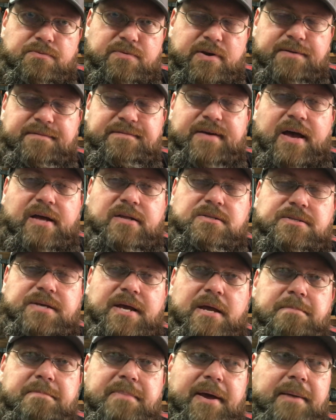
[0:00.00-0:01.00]
very fine
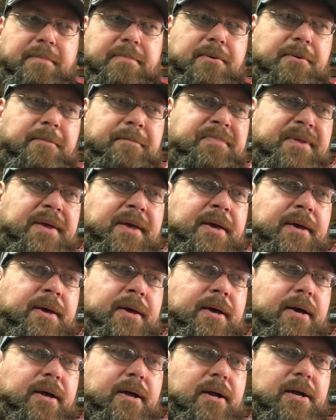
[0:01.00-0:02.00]
sandpaper,
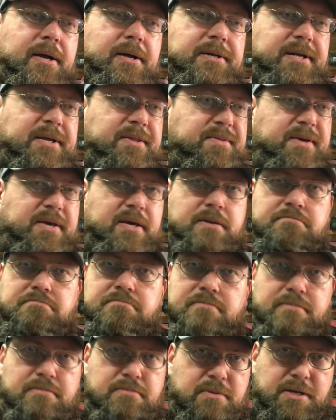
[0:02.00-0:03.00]
and then
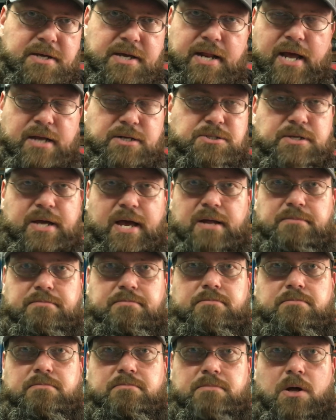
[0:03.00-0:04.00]
again I
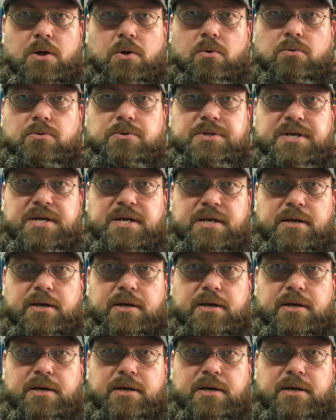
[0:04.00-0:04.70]
hold the